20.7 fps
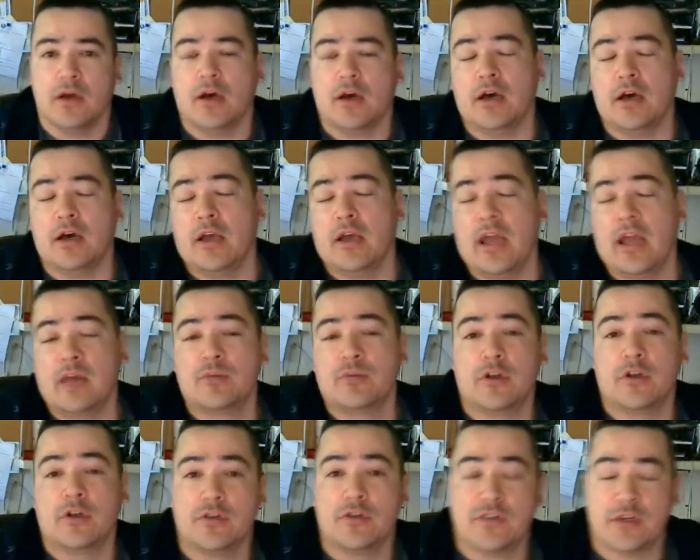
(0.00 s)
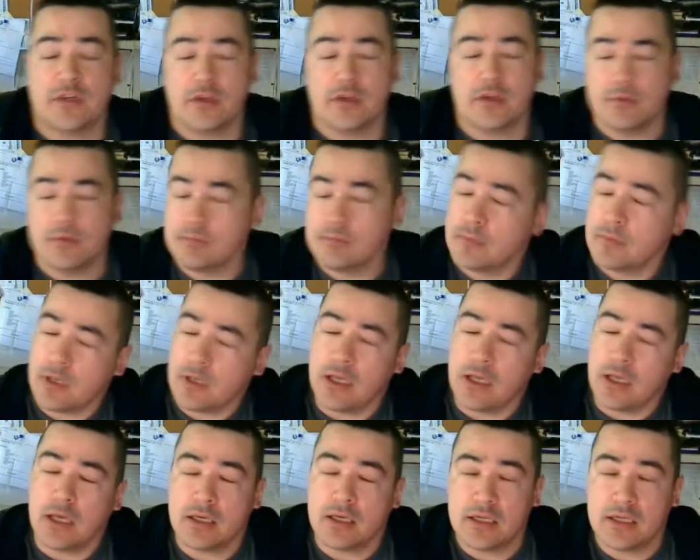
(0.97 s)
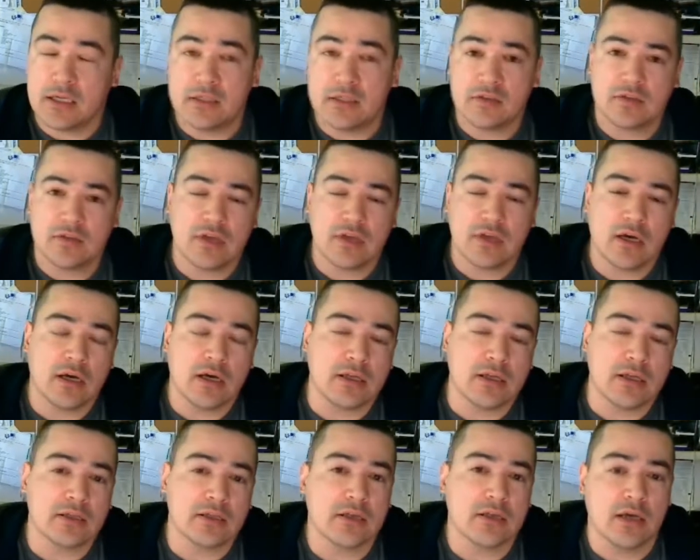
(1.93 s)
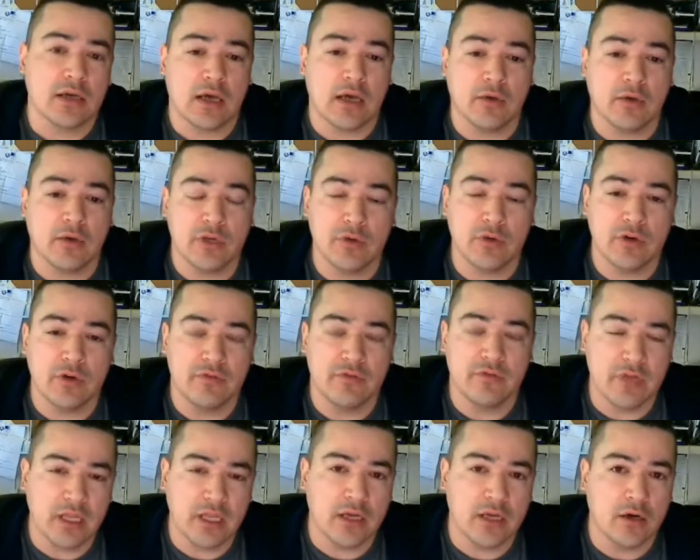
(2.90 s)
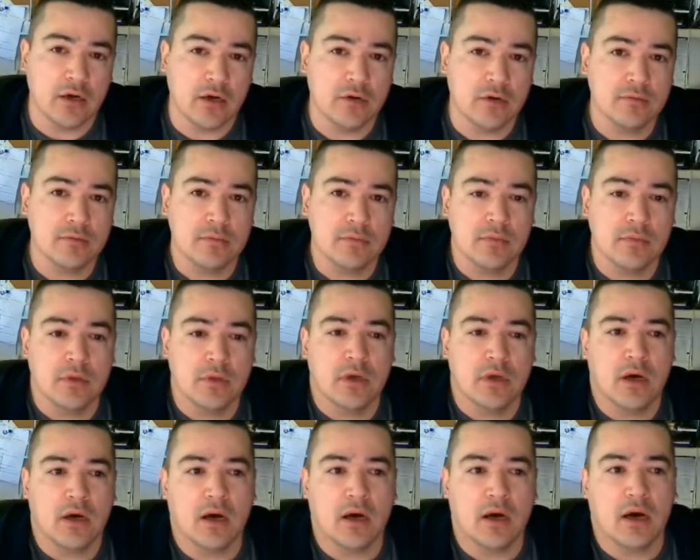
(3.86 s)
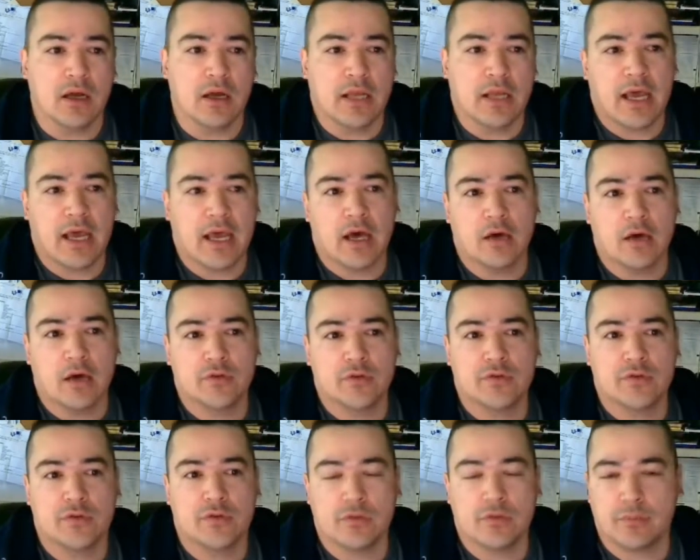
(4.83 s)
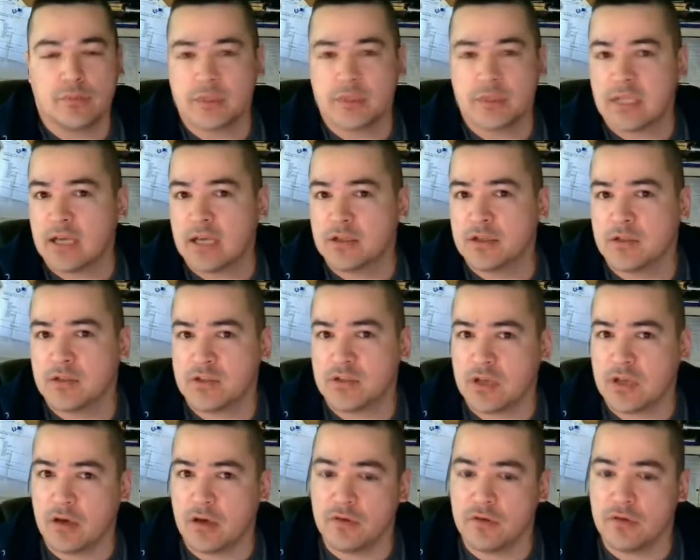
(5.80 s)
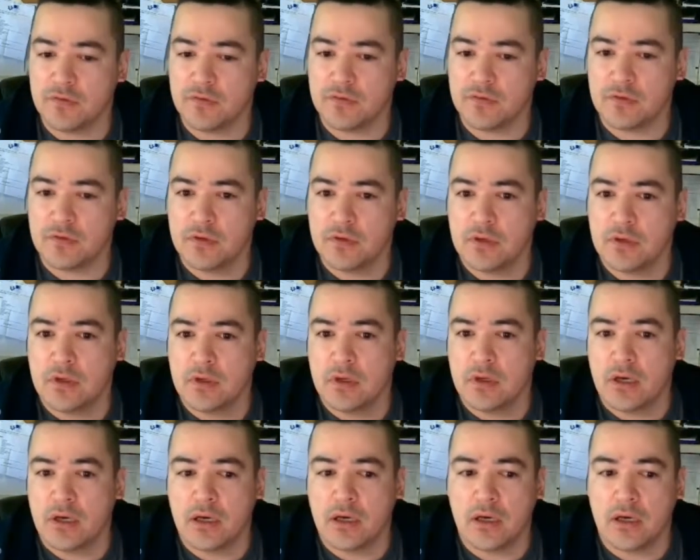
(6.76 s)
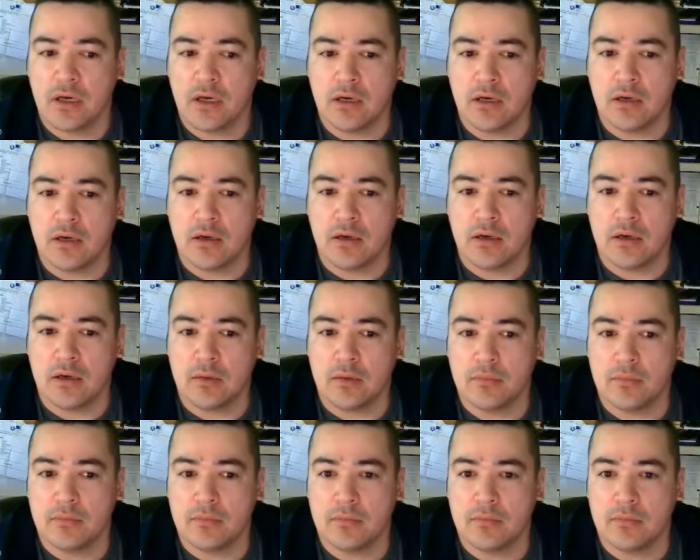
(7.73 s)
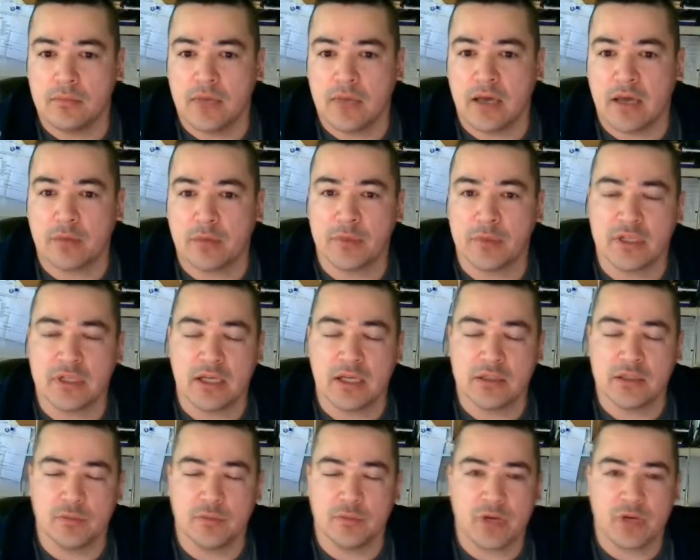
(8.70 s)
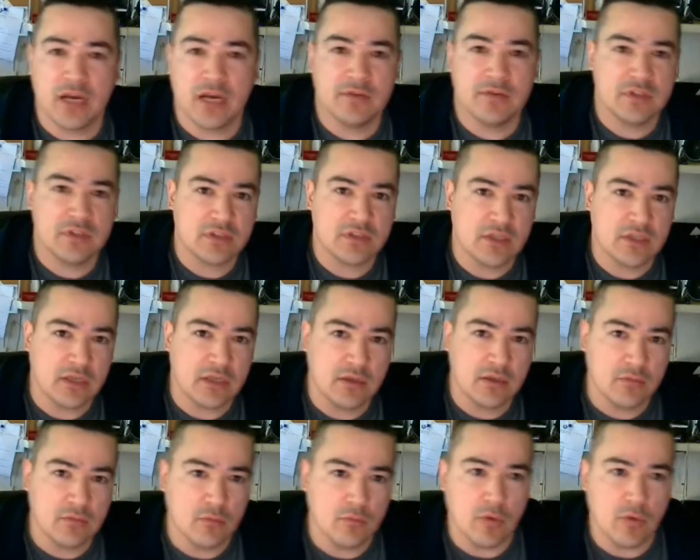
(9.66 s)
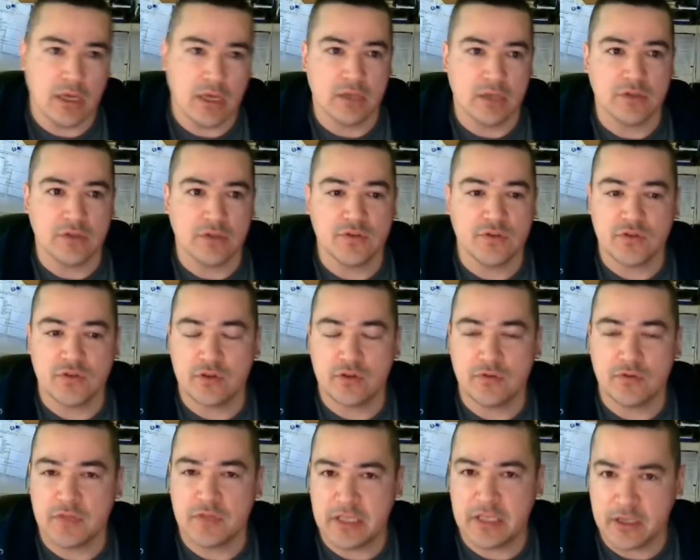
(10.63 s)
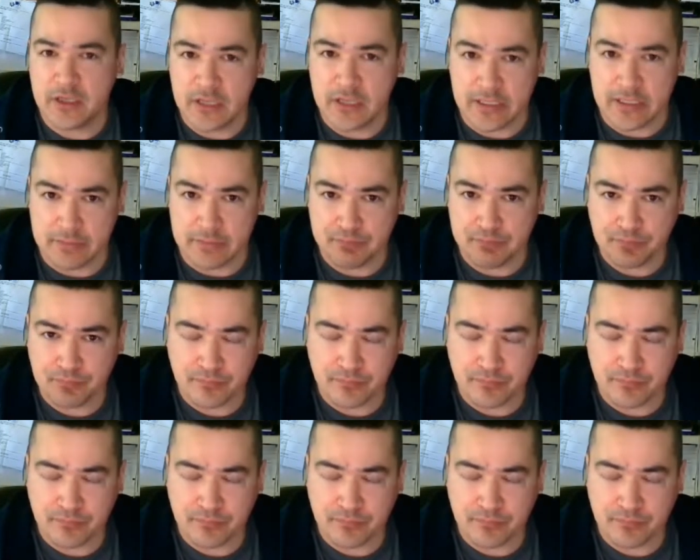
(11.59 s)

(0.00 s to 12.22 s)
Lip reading: Hi, Ambrose here, and I just thought I would do a video on how to protect yourself, how to protect your privacy while you surf the internet.